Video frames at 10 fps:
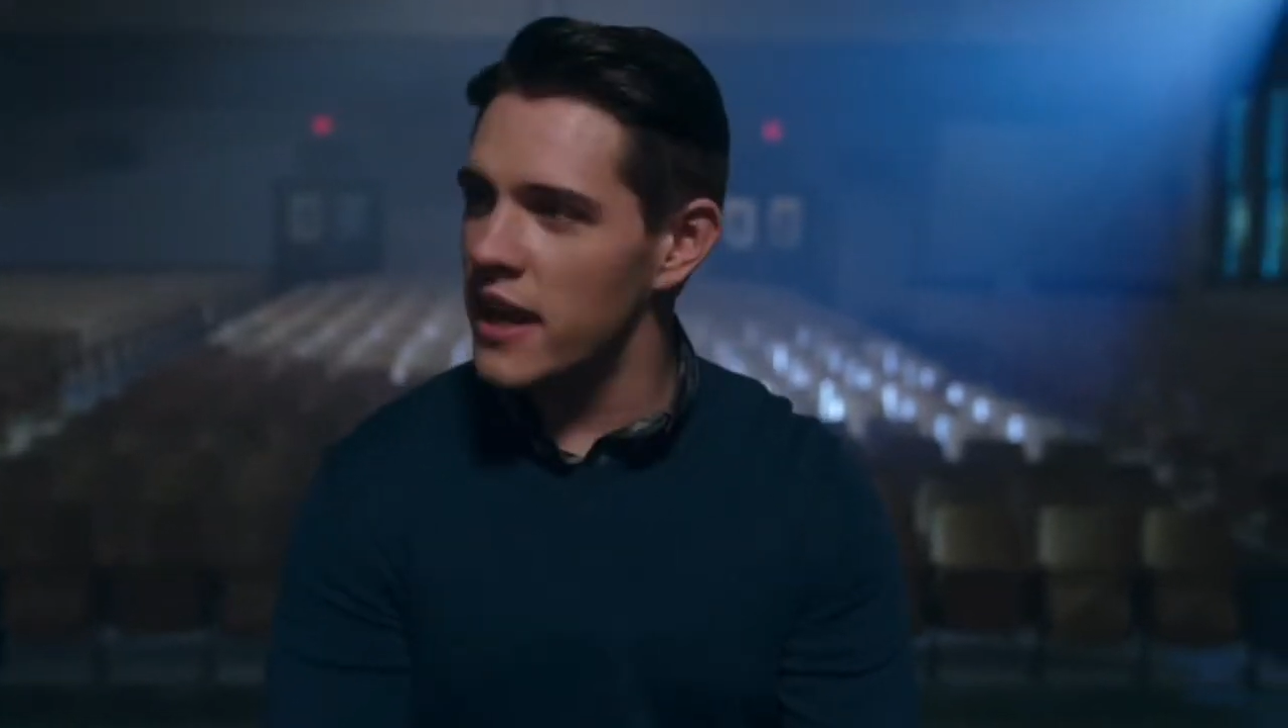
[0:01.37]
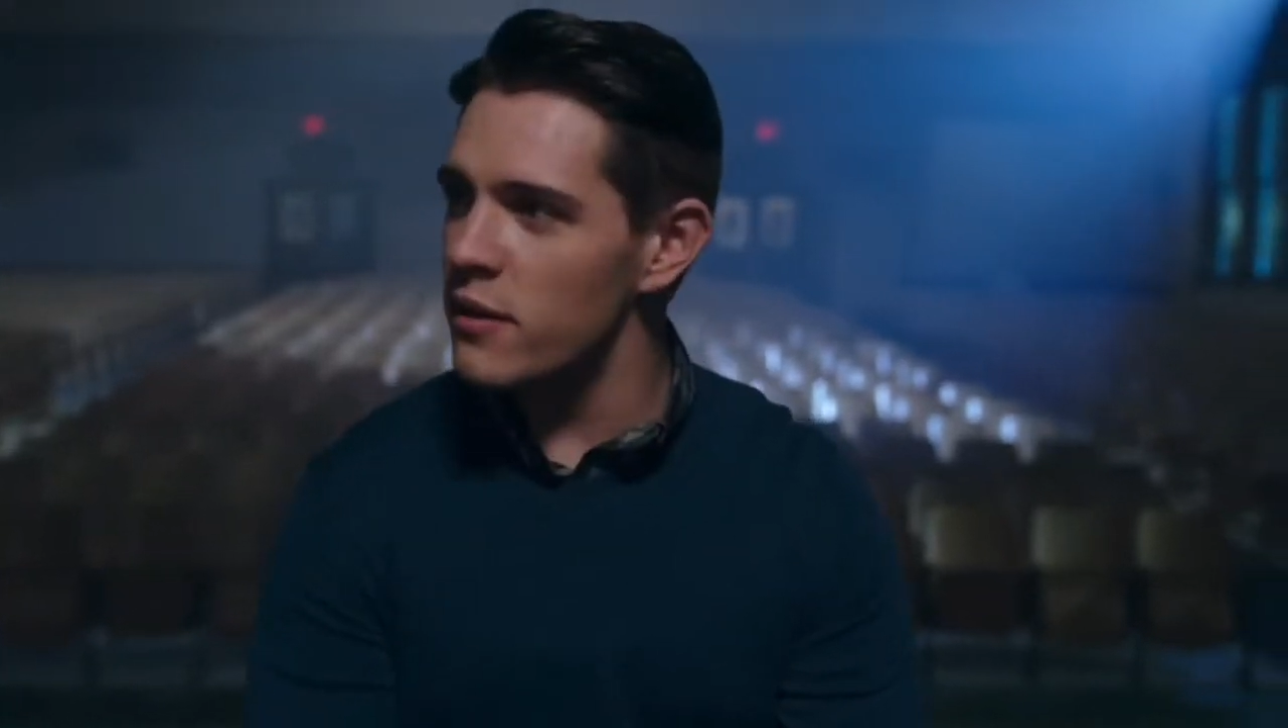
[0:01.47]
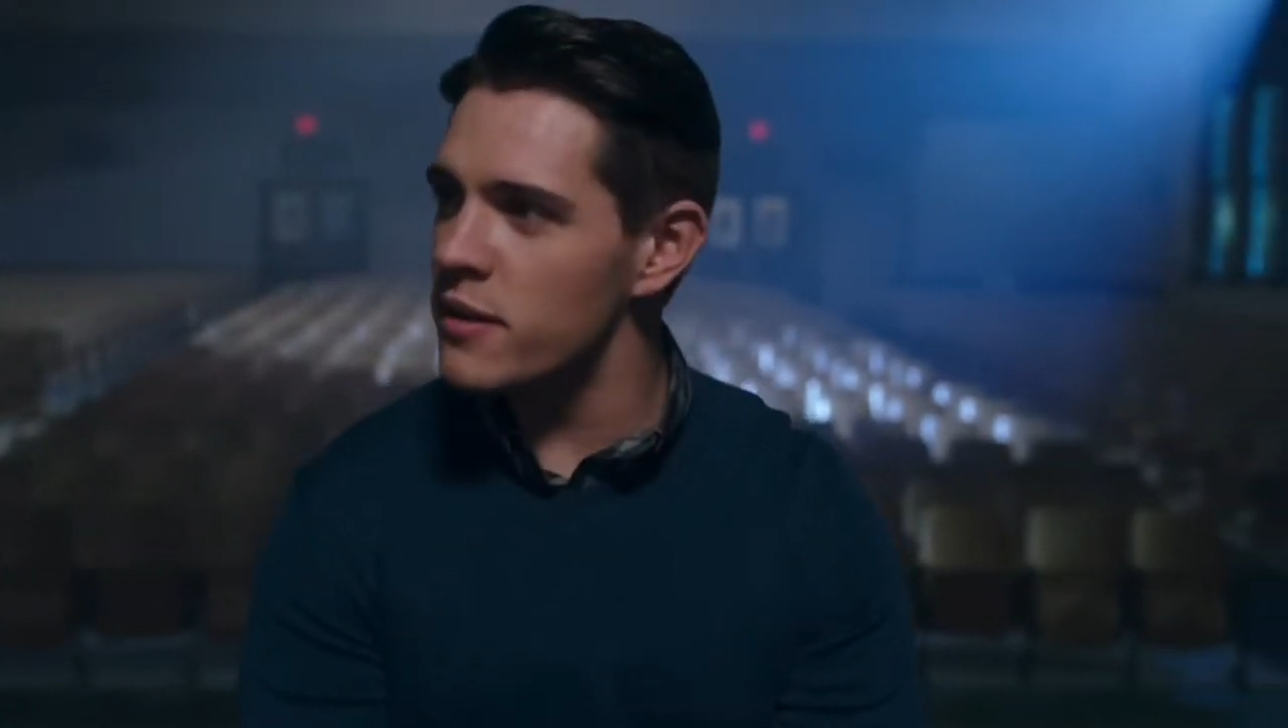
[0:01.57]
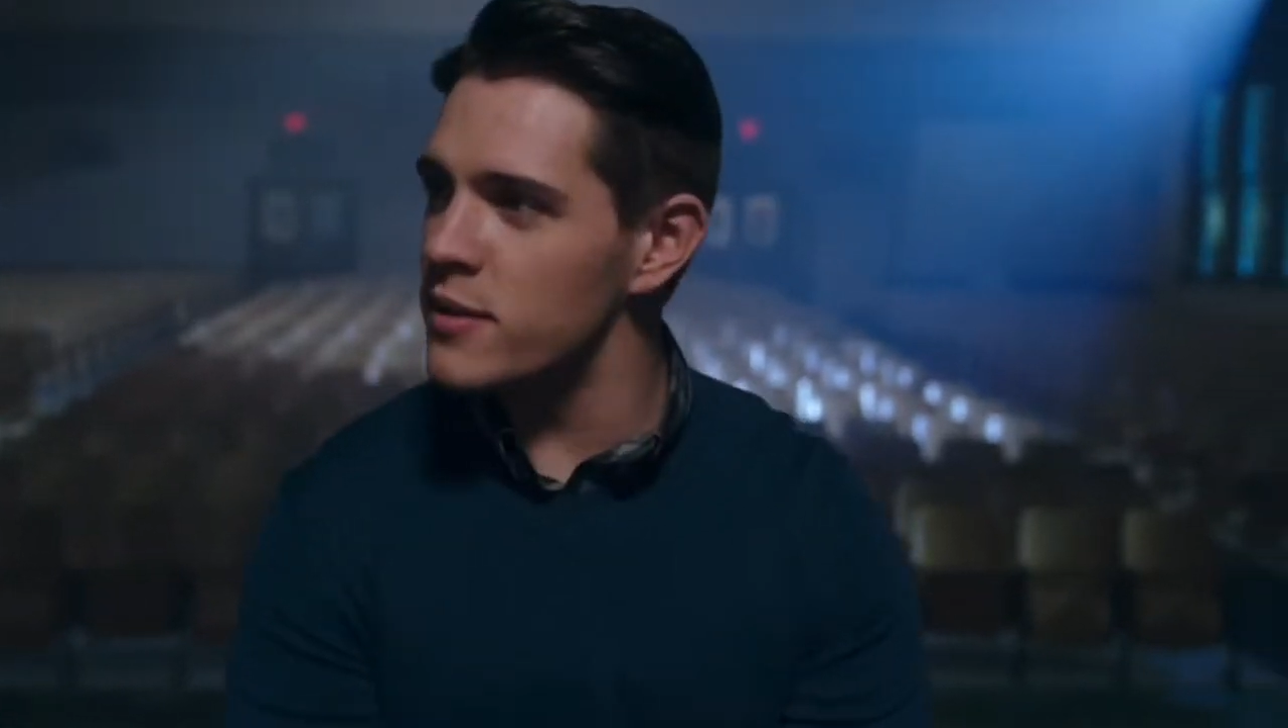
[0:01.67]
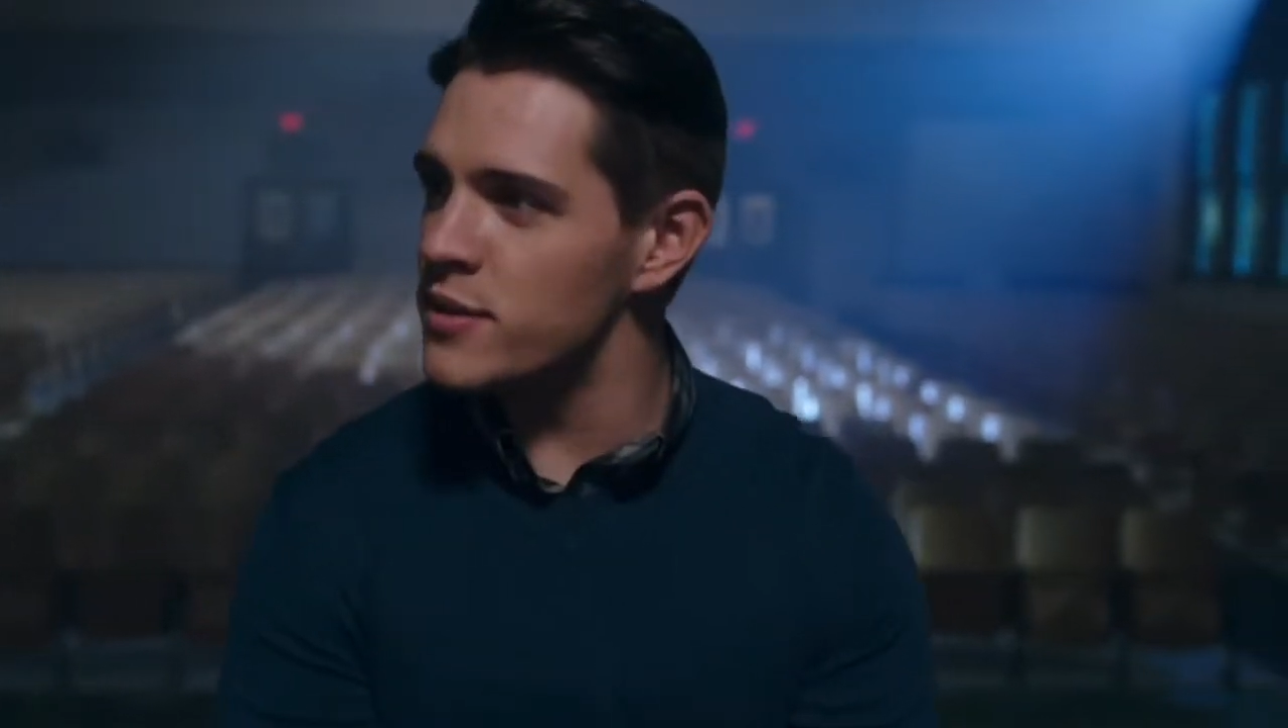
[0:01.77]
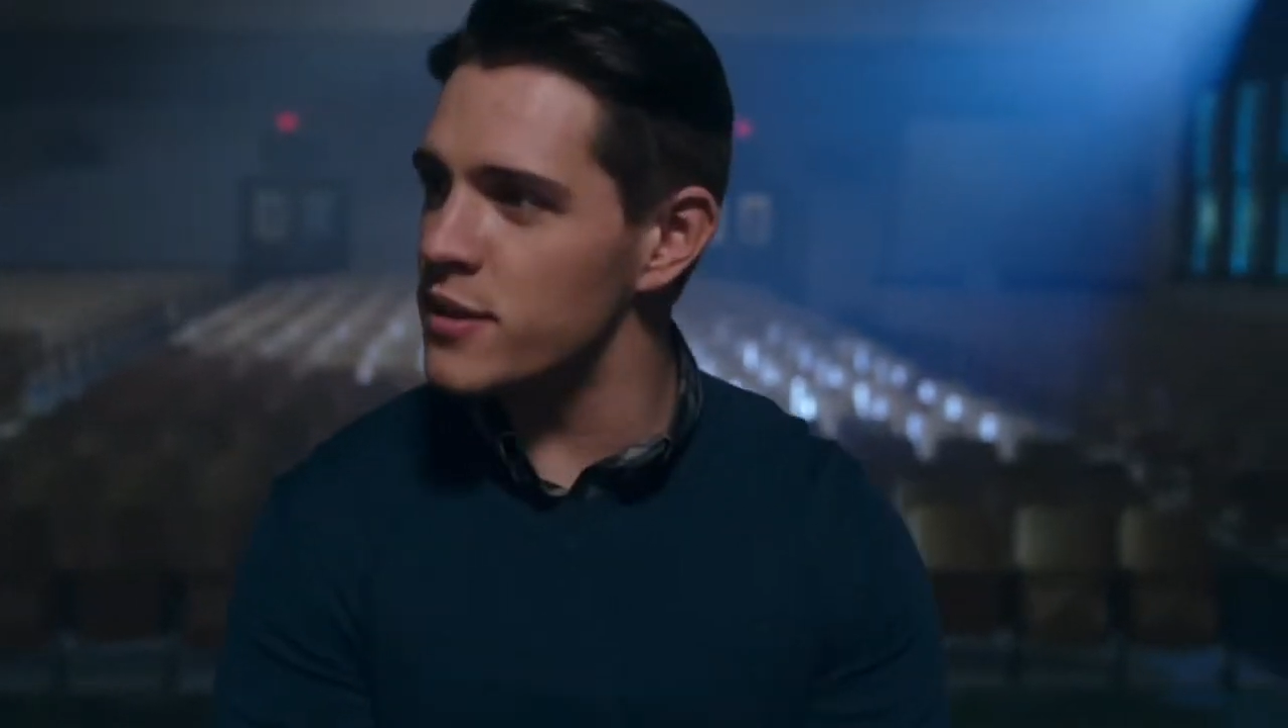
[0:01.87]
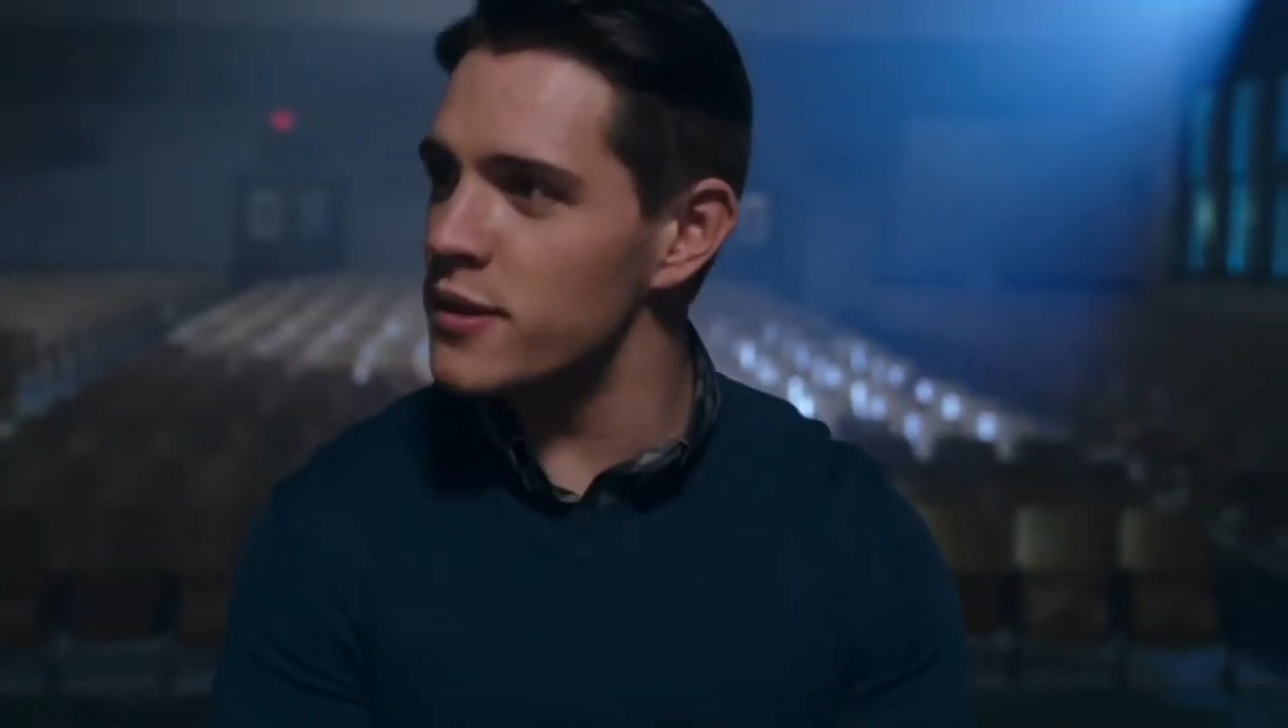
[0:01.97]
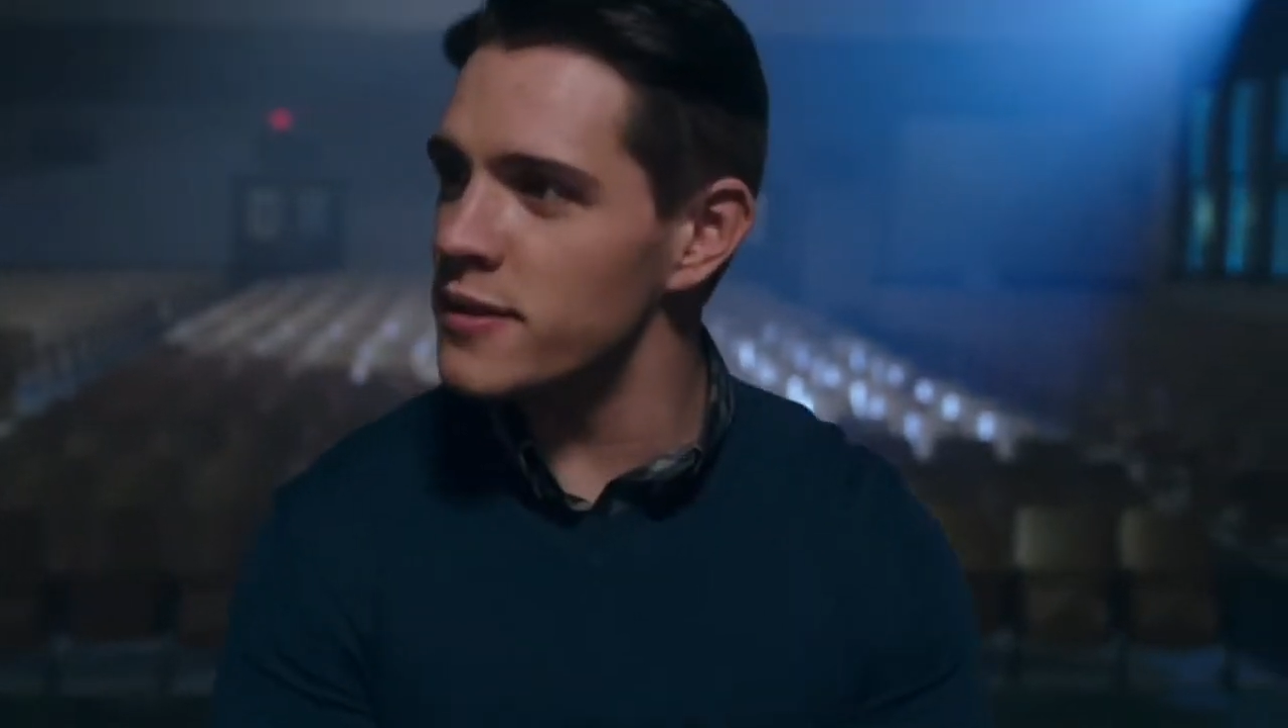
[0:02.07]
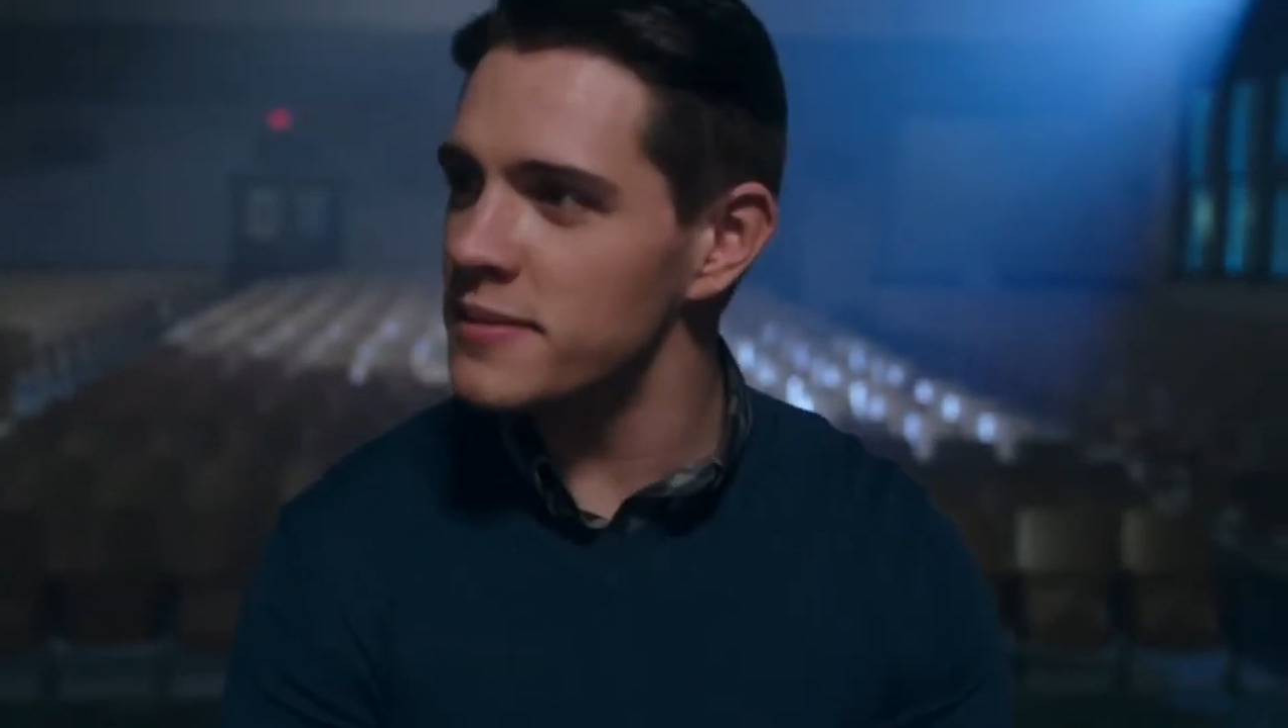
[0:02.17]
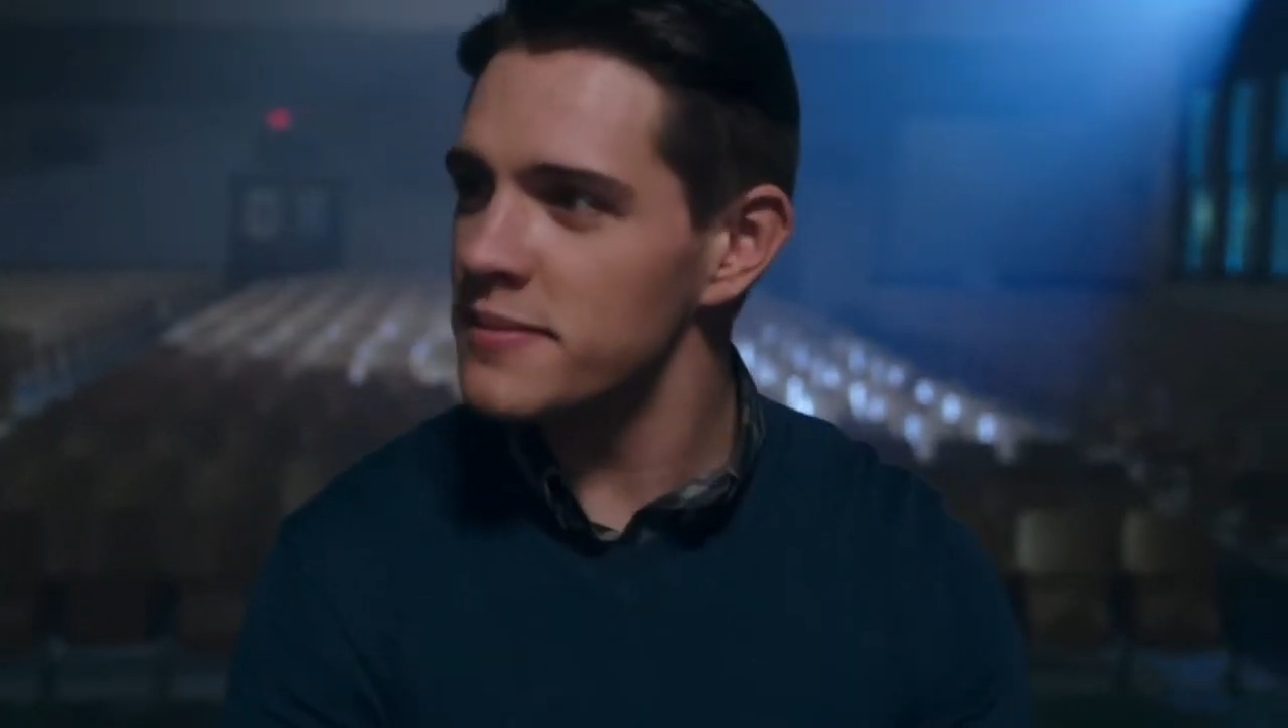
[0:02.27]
Carrie the Musical.